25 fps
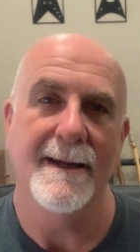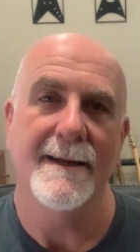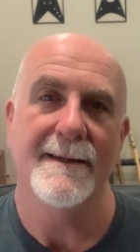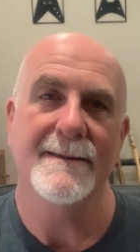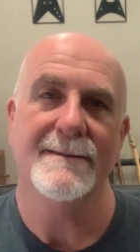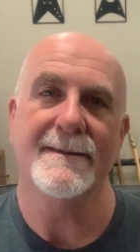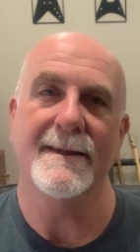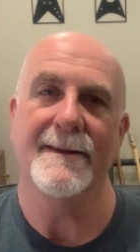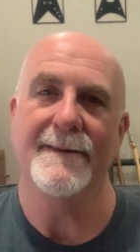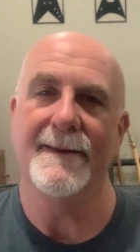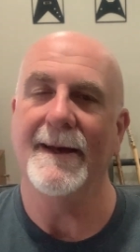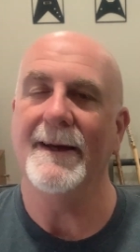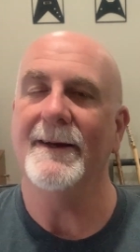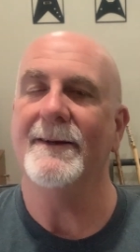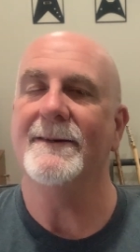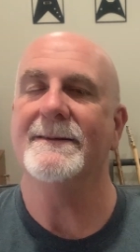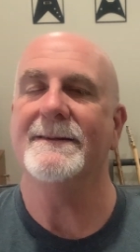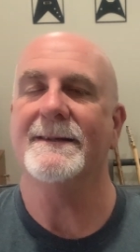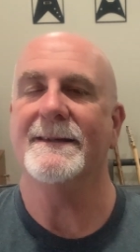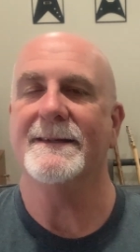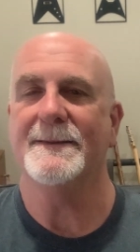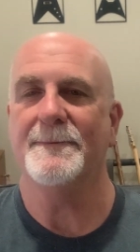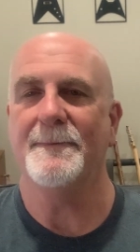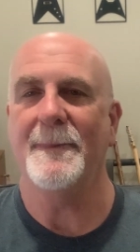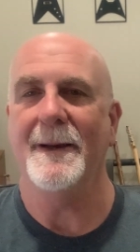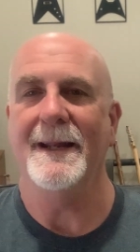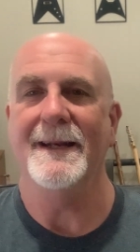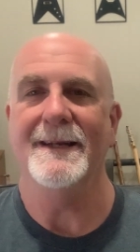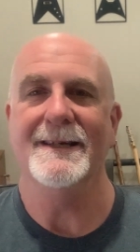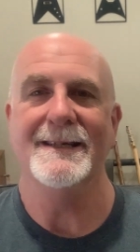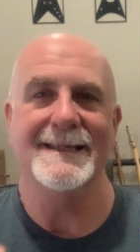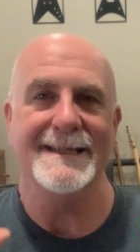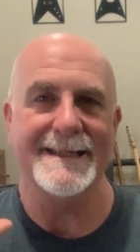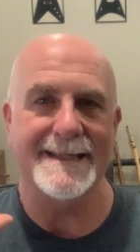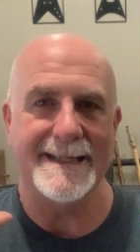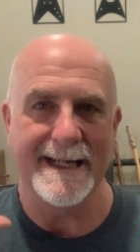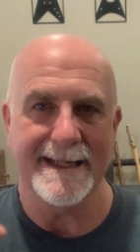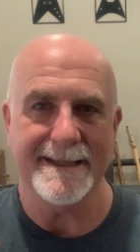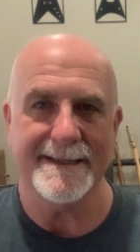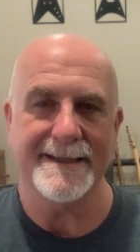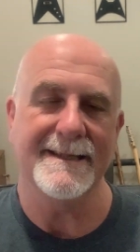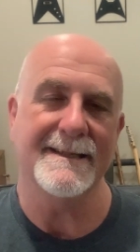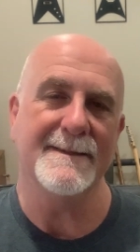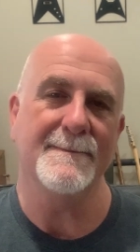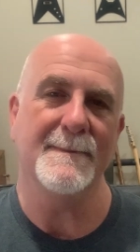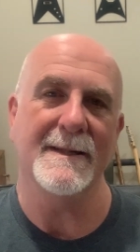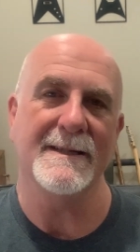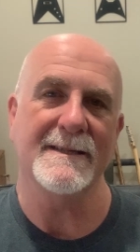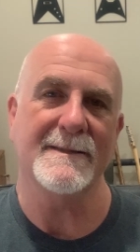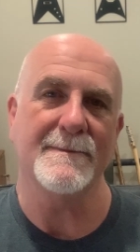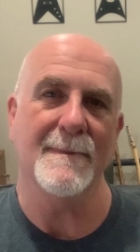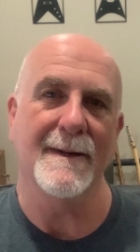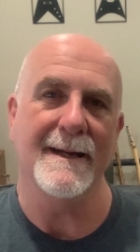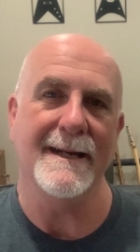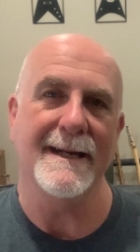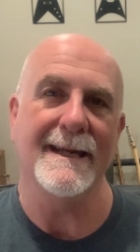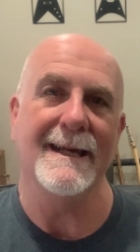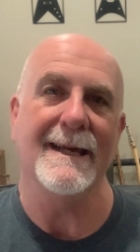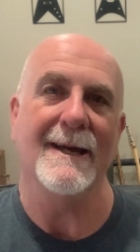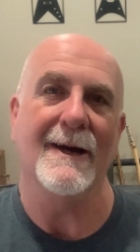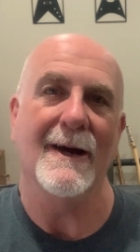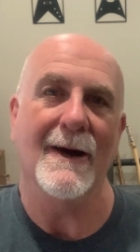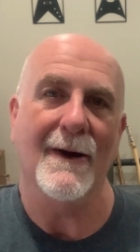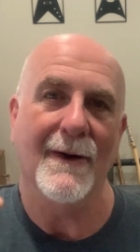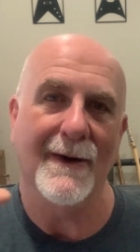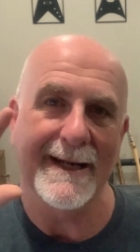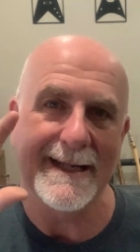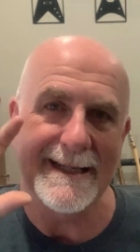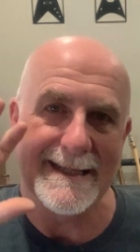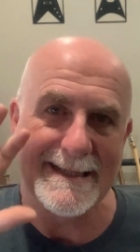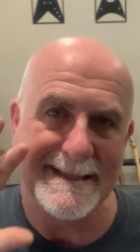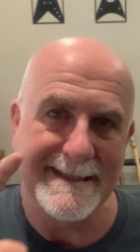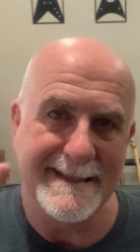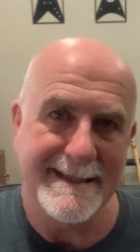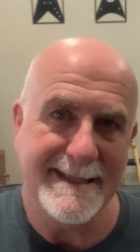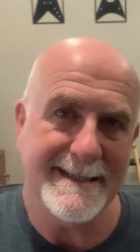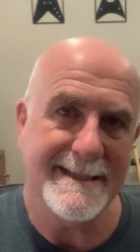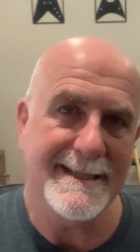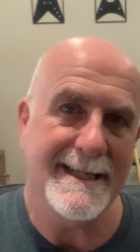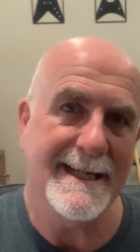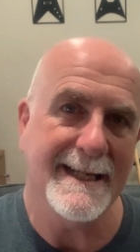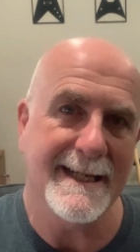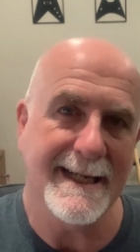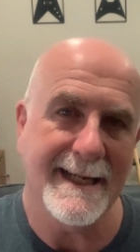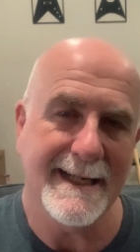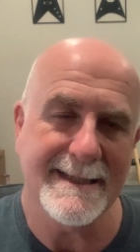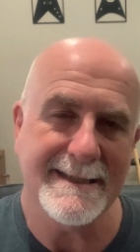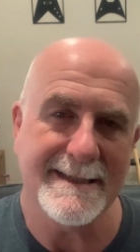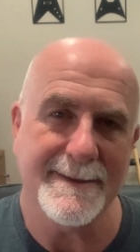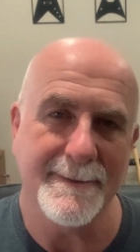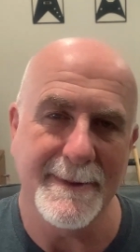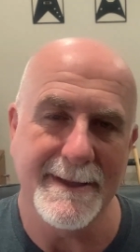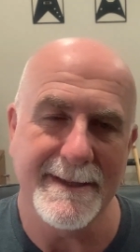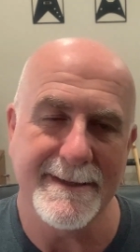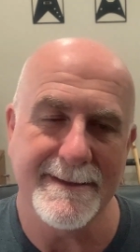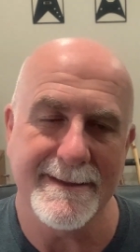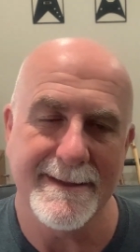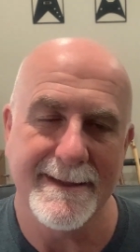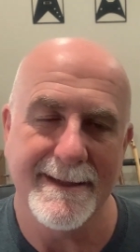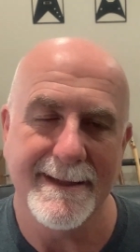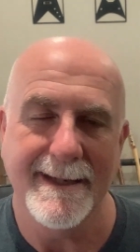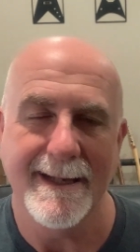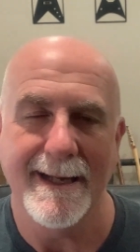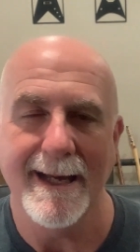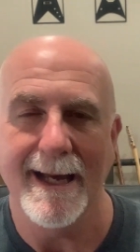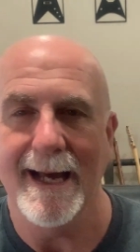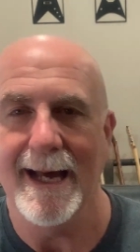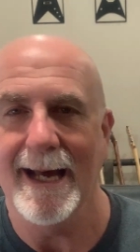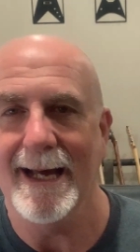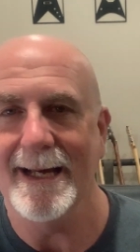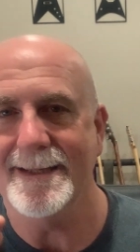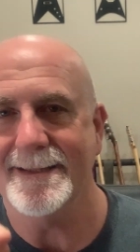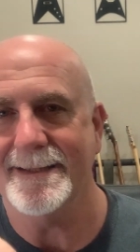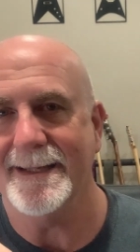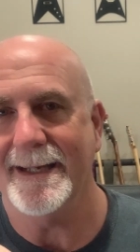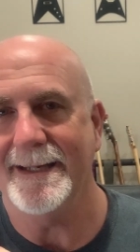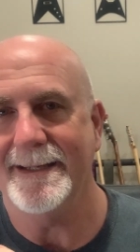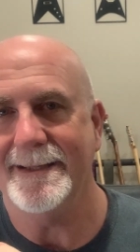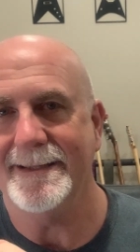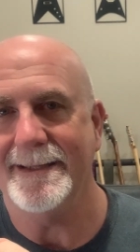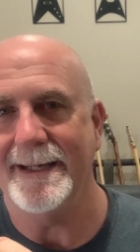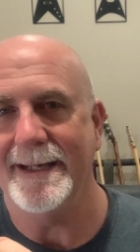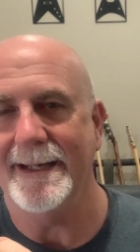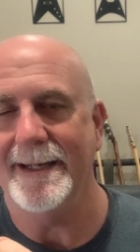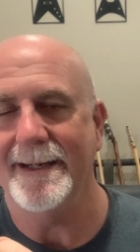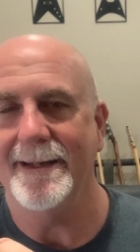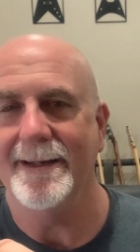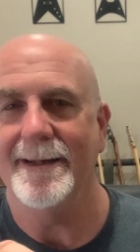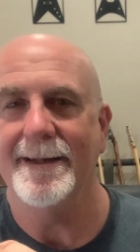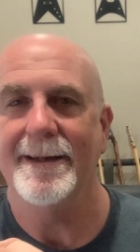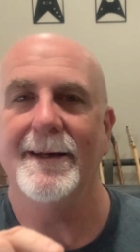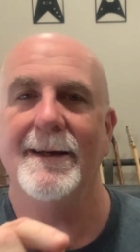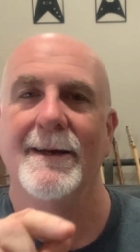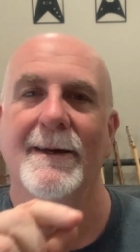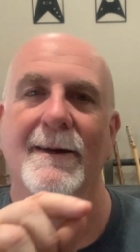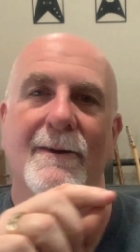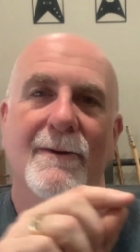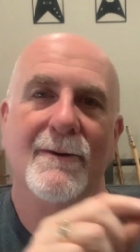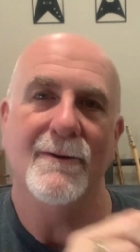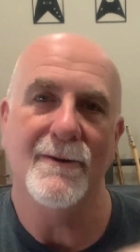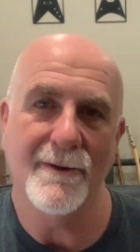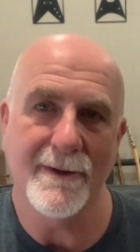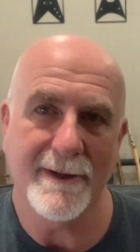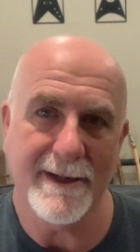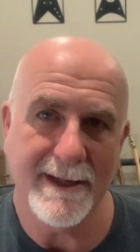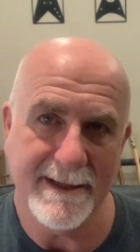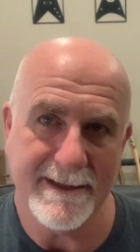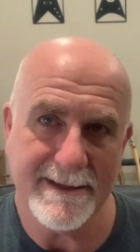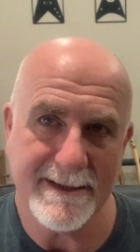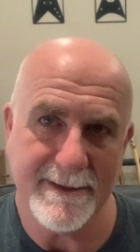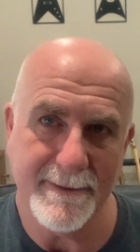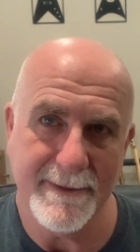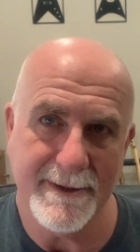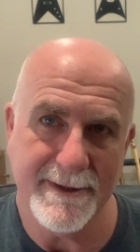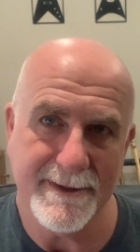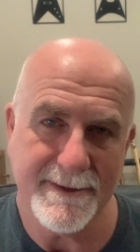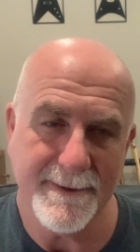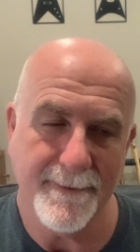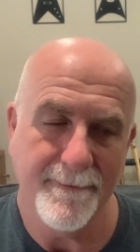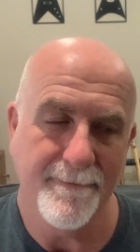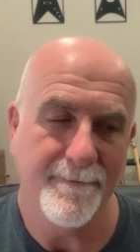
So they used to spend just as much money on existing customers as they did new customers.